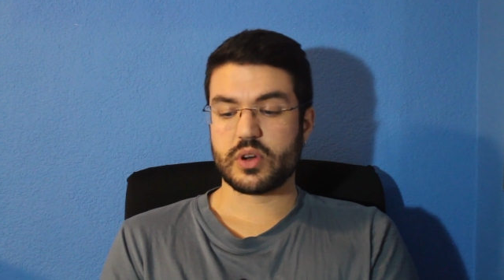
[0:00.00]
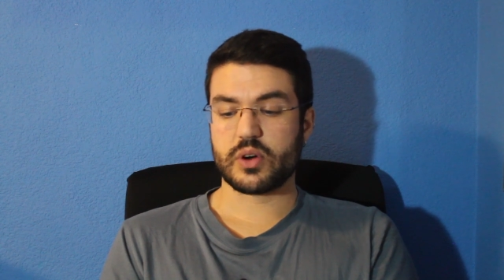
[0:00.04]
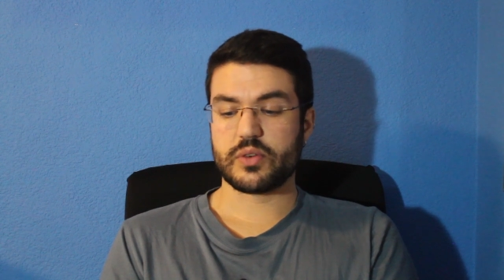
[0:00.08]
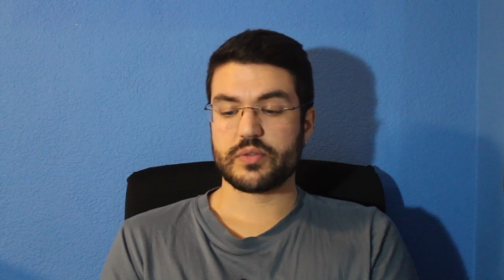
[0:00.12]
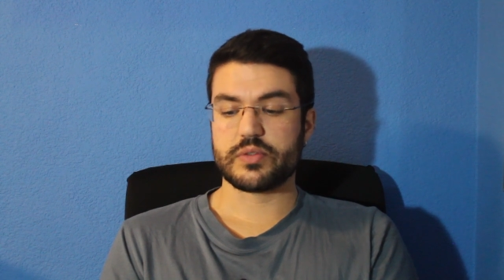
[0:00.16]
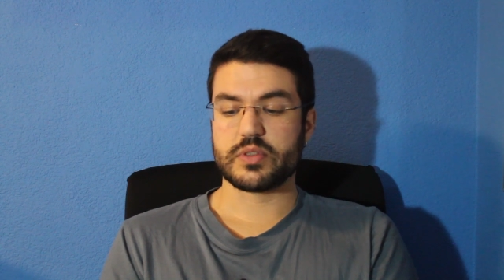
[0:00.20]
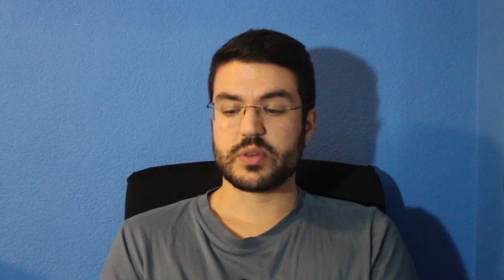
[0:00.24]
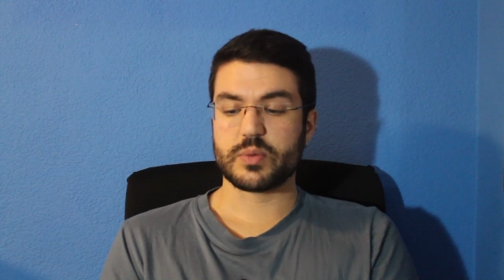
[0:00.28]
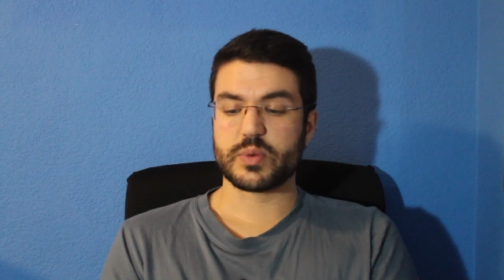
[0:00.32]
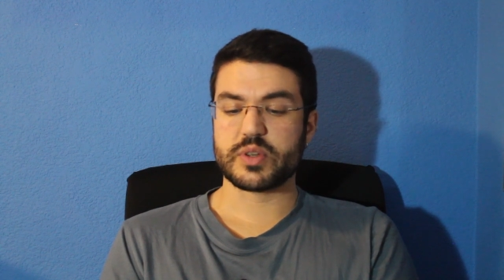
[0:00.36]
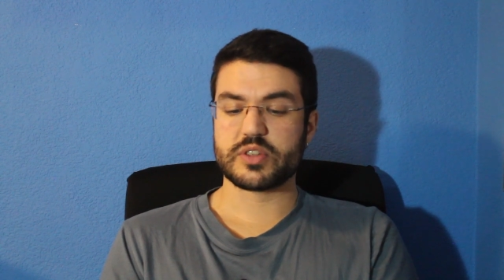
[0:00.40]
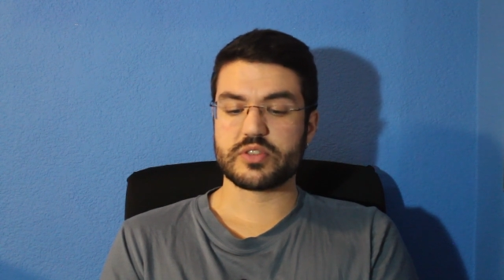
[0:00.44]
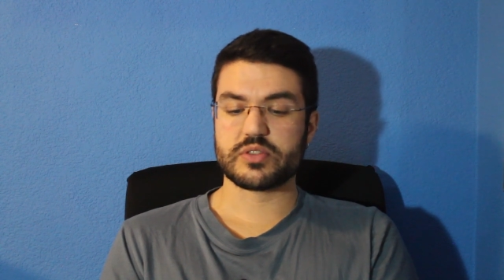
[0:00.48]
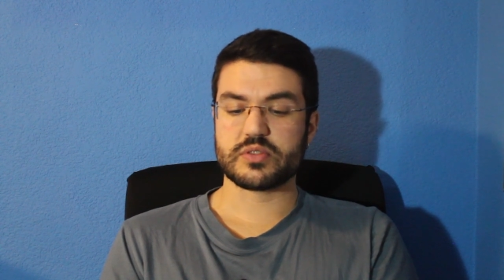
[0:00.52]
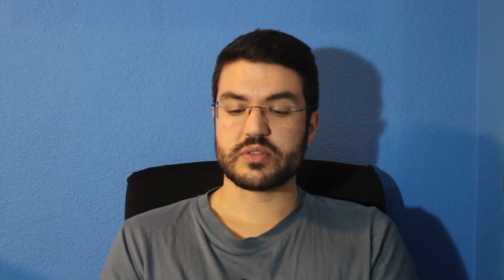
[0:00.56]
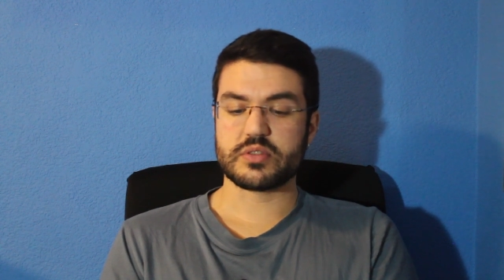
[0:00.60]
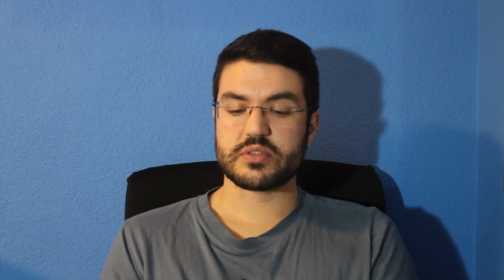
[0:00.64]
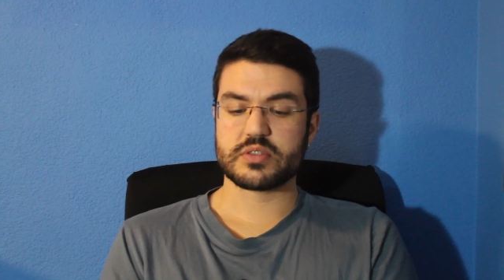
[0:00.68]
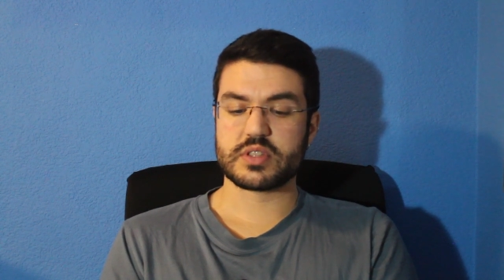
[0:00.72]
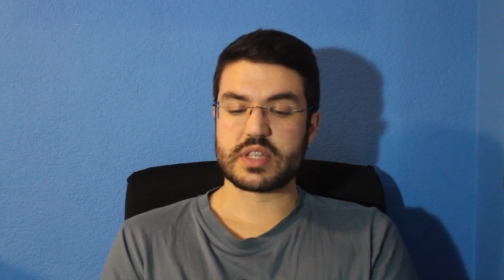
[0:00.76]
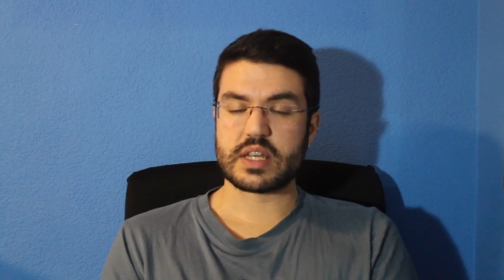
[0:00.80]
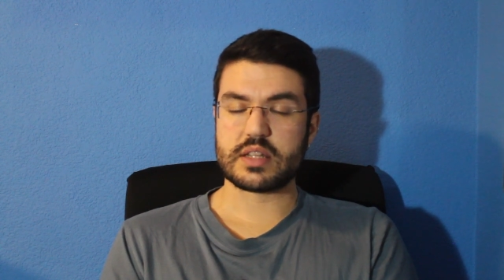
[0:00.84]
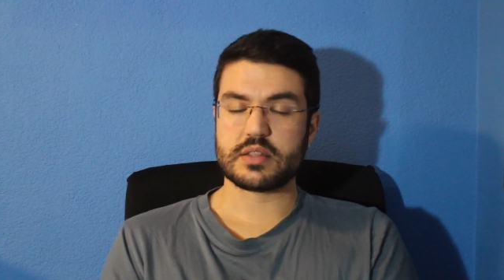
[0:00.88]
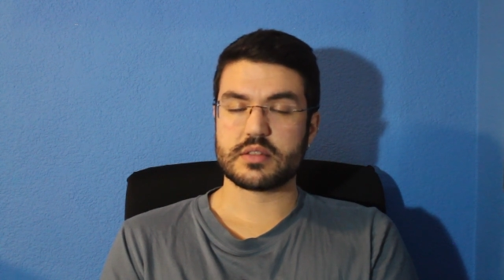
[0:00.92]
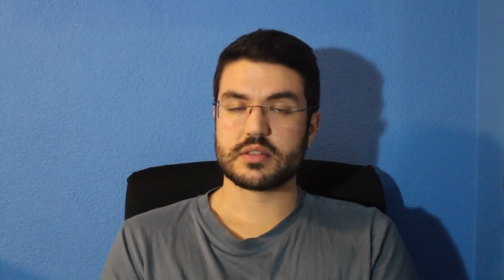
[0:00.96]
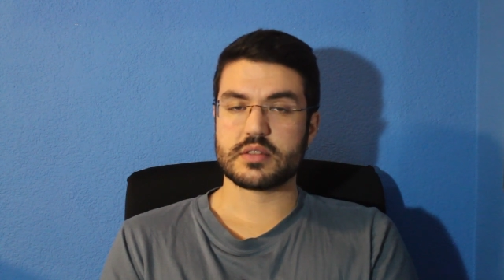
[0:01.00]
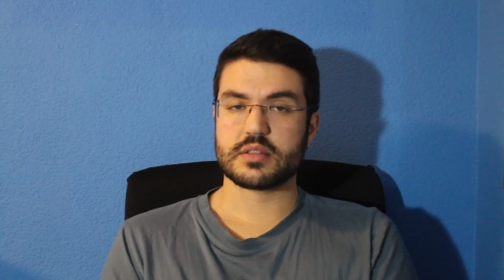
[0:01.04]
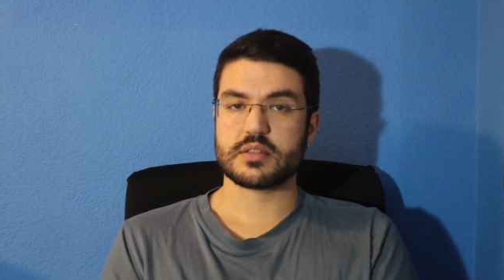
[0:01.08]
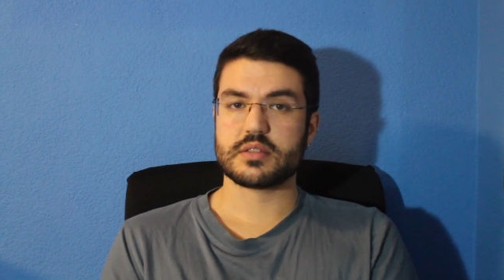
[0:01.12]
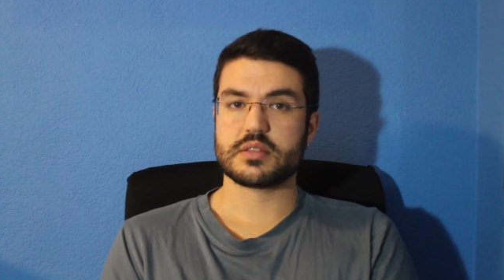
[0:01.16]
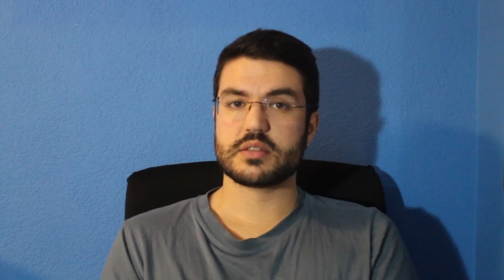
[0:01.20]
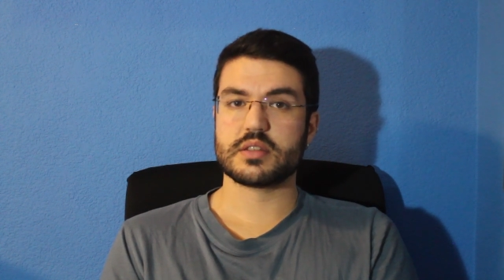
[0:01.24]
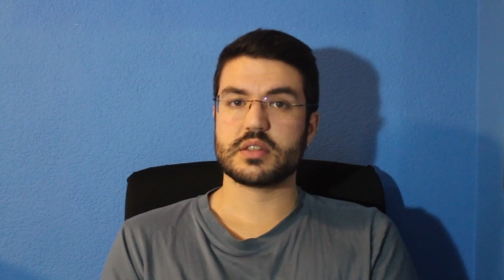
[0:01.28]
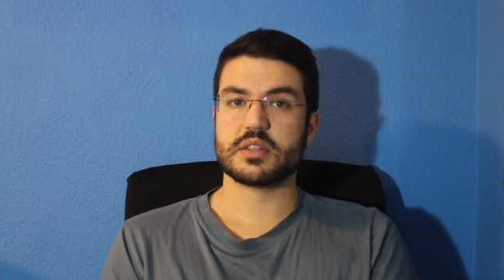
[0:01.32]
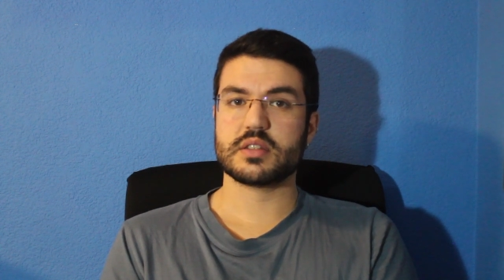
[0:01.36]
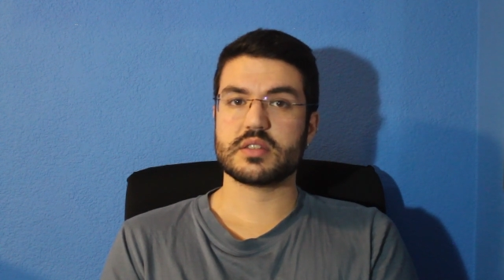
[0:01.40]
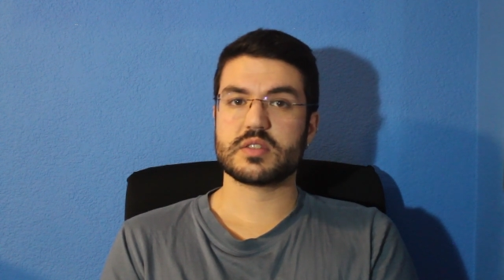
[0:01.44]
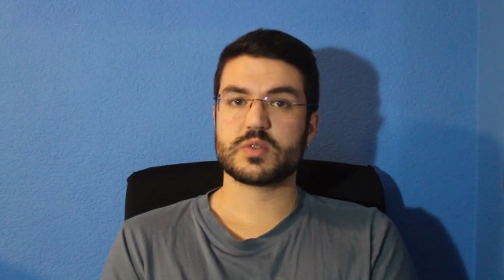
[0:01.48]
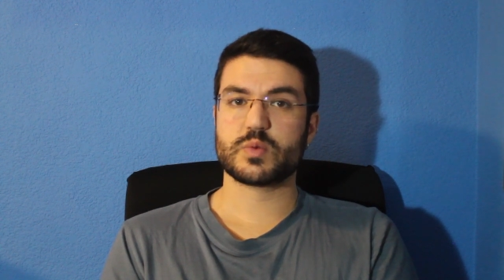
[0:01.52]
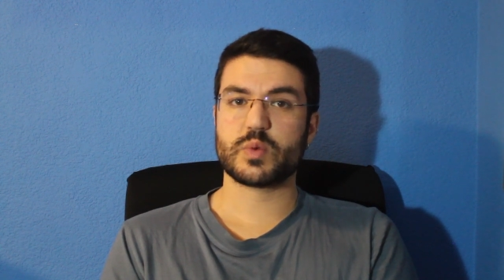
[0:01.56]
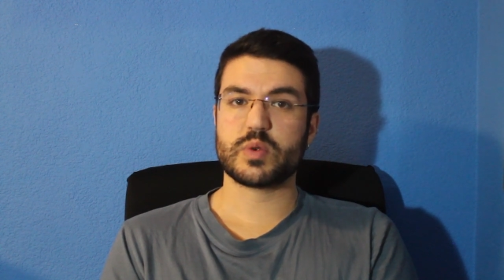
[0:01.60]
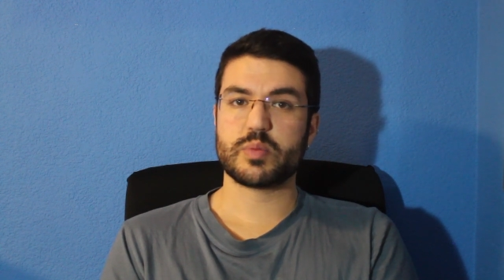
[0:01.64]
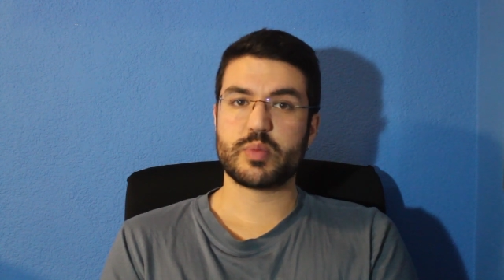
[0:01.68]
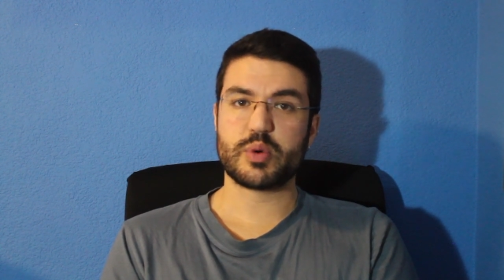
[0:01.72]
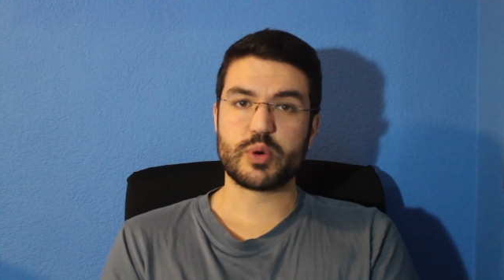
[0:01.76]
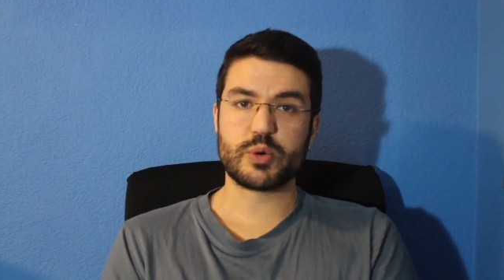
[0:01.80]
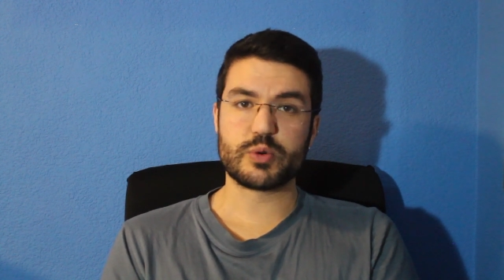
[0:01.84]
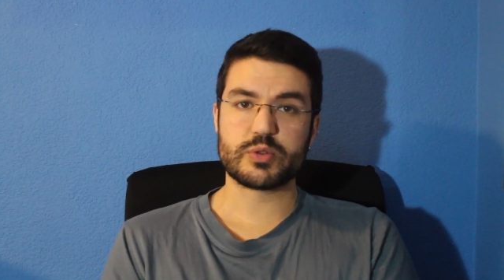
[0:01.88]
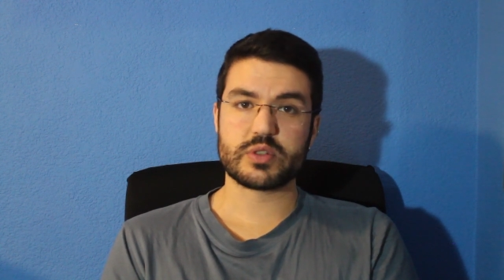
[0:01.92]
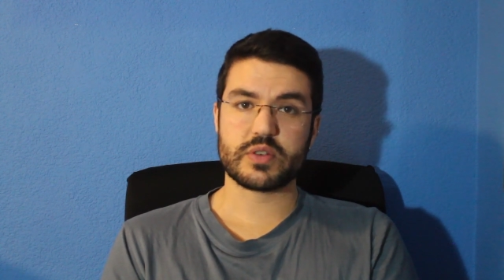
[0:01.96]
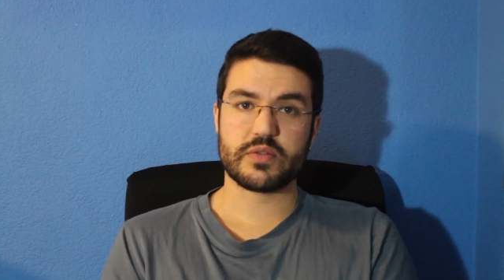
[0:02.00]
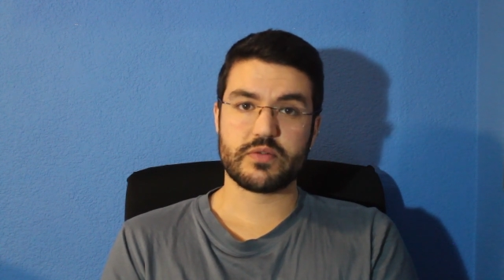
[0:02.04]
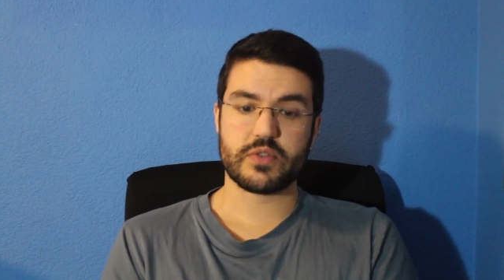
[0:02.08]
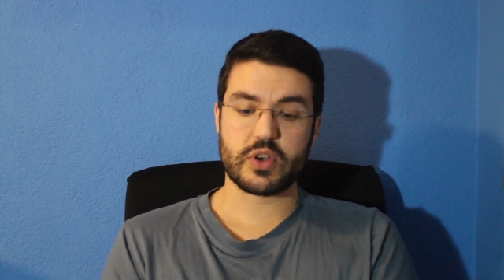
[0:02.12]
of the original sentence in its reported